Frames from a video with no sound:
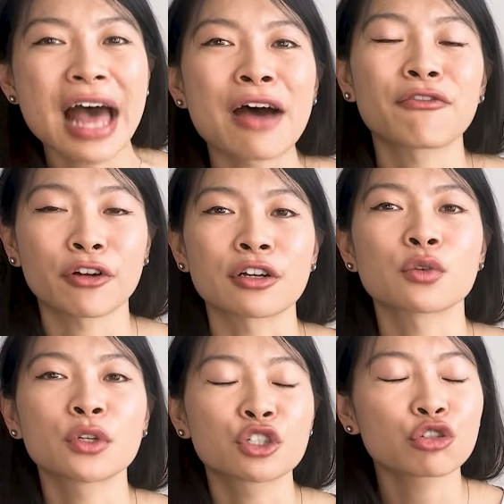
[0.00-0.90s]
that
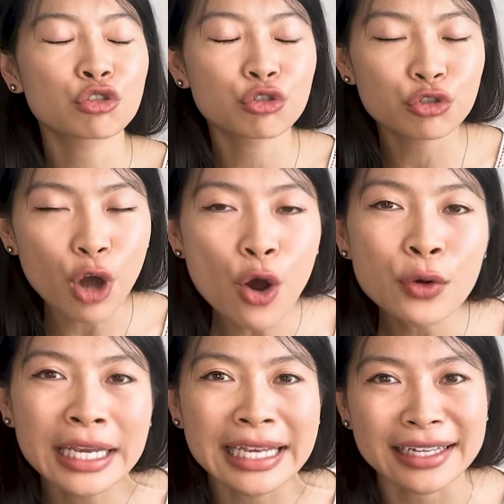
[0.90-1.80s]
first, which is
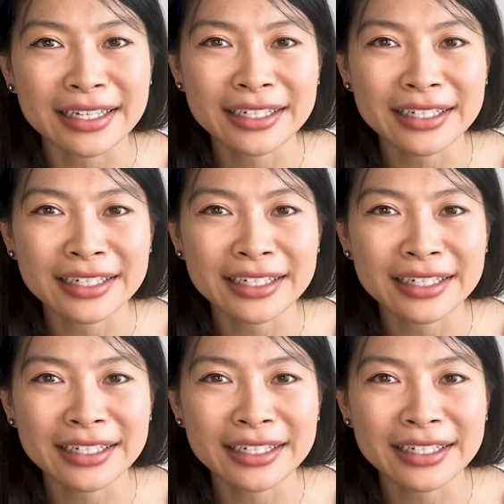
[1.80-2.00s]
so key.